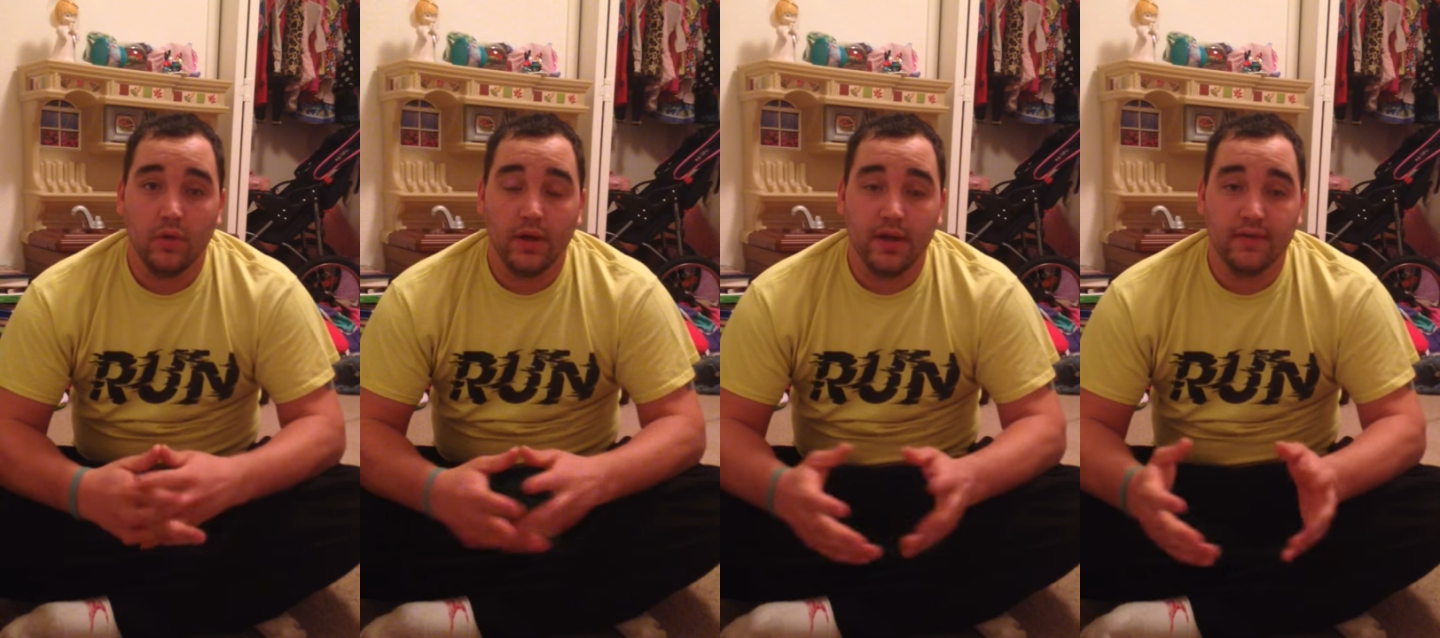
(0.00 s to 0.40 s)

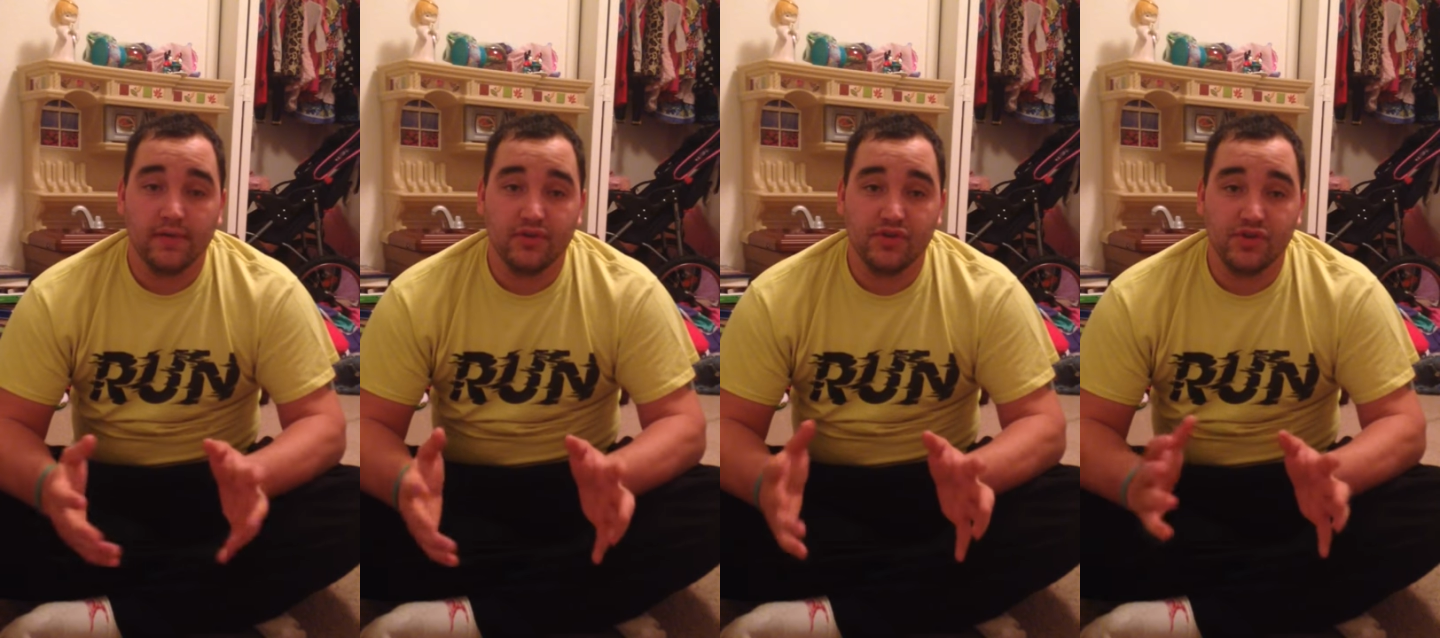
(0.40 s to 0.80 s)
and
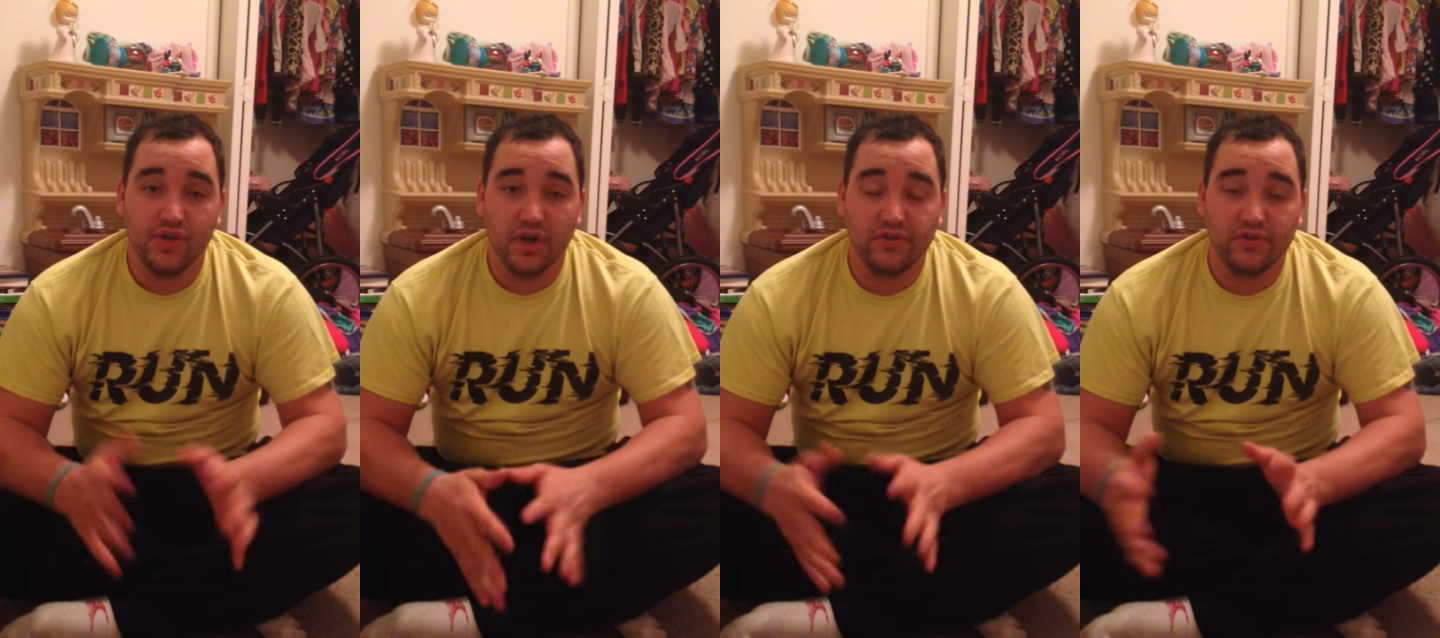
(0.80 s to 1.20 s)
just
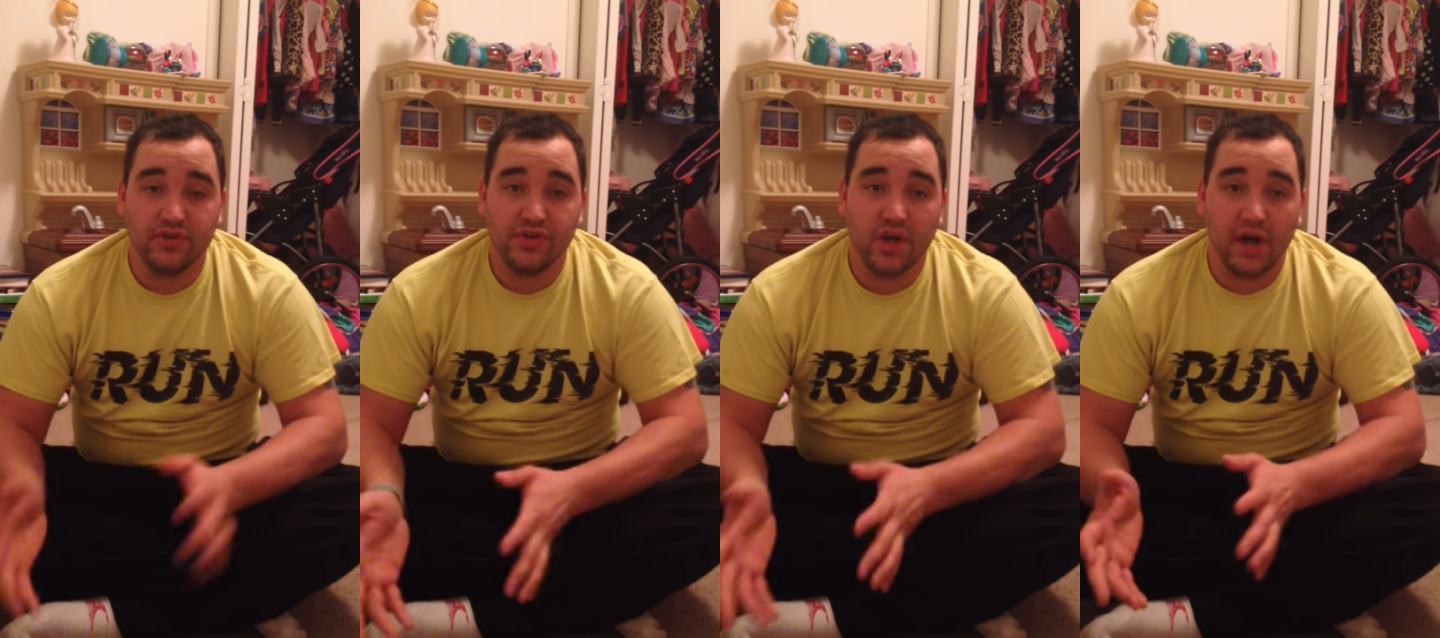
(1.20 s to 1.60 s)
judge
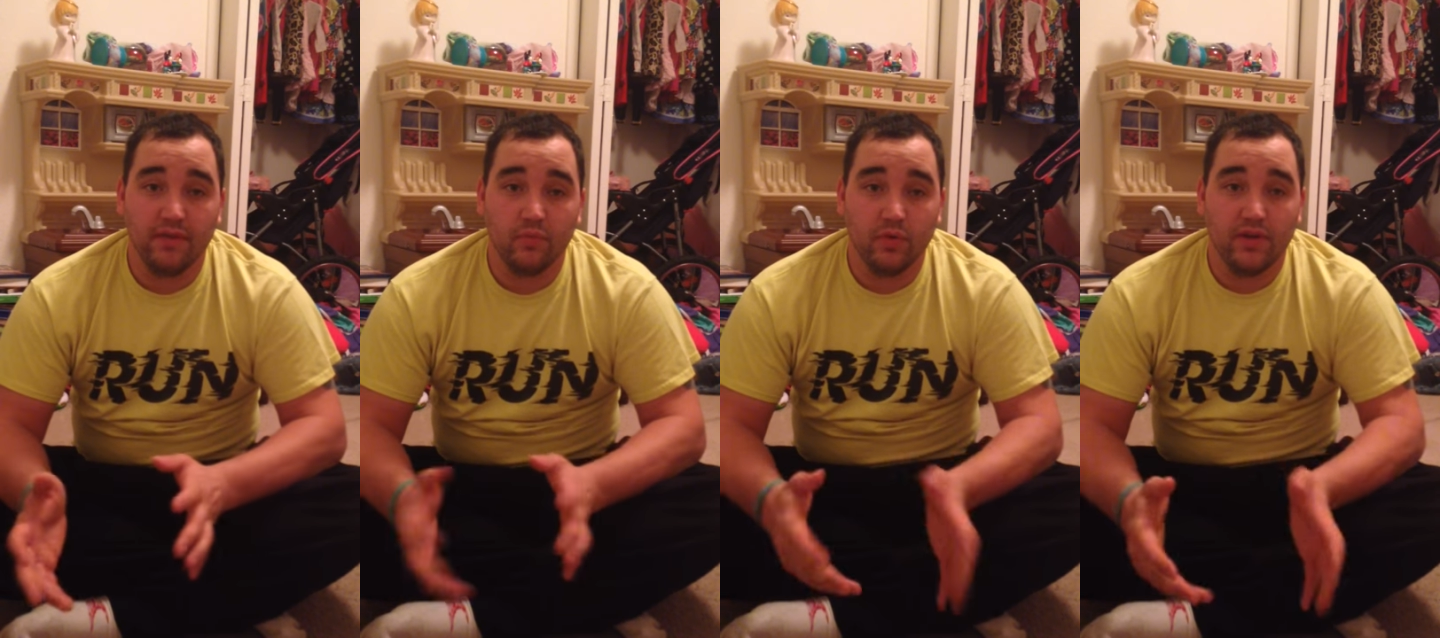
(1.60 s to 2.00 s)
the
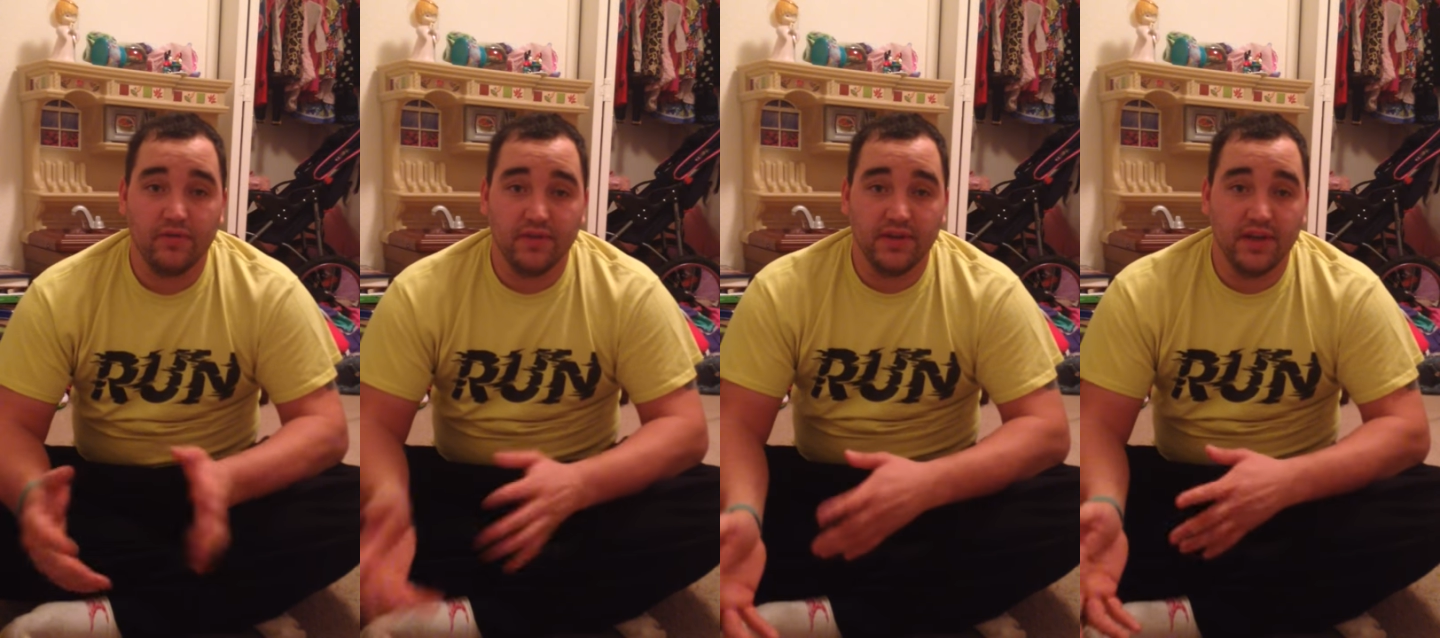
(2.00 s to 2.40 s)
shot
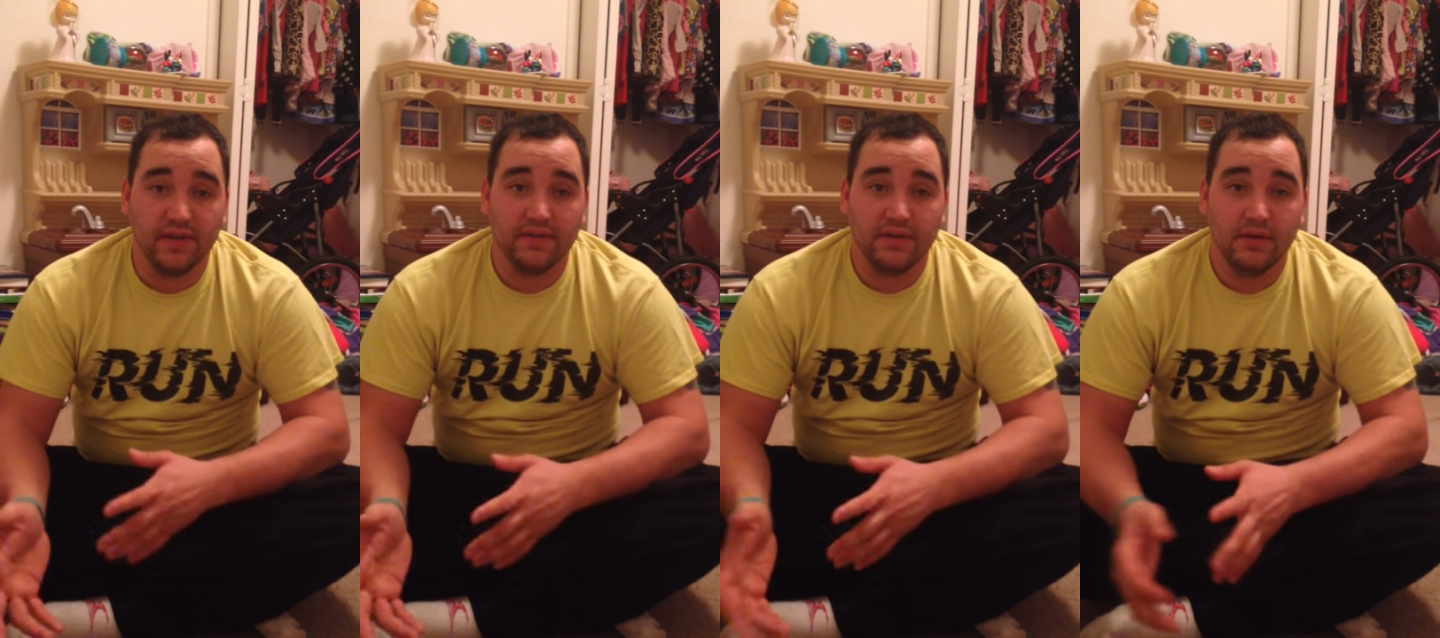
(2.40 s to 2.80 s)
with the
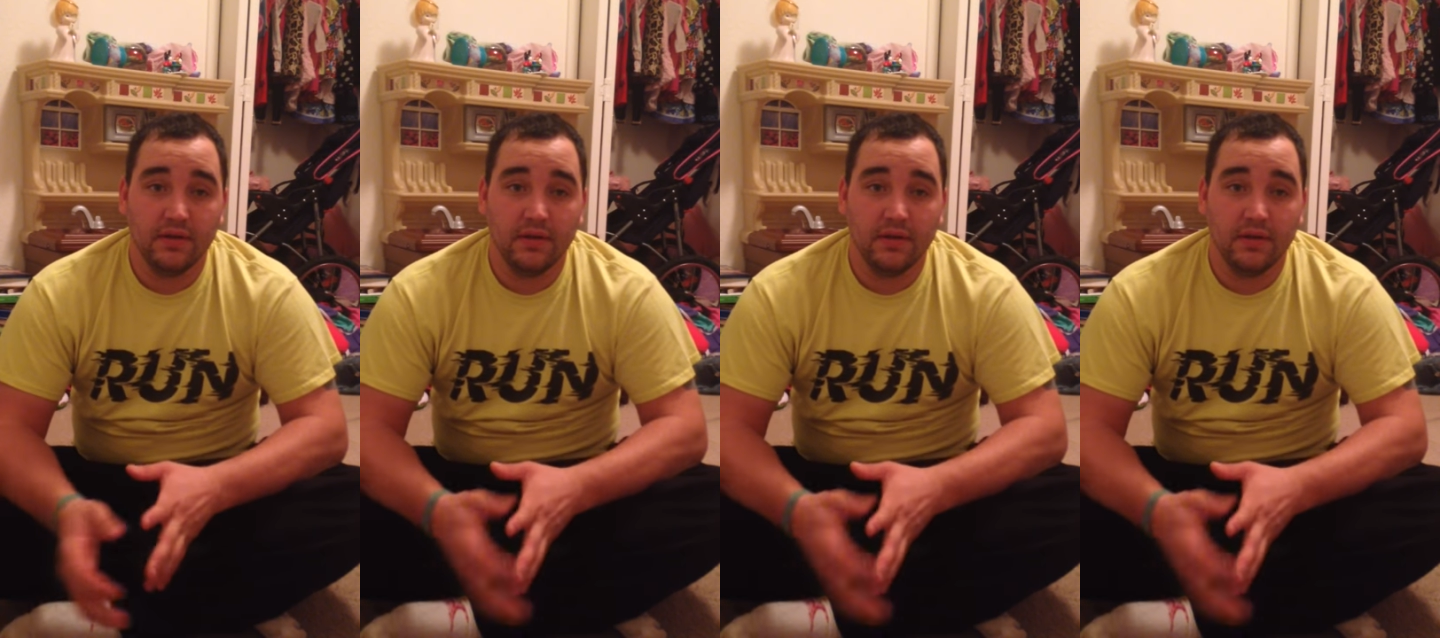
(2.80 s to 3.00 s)
disc.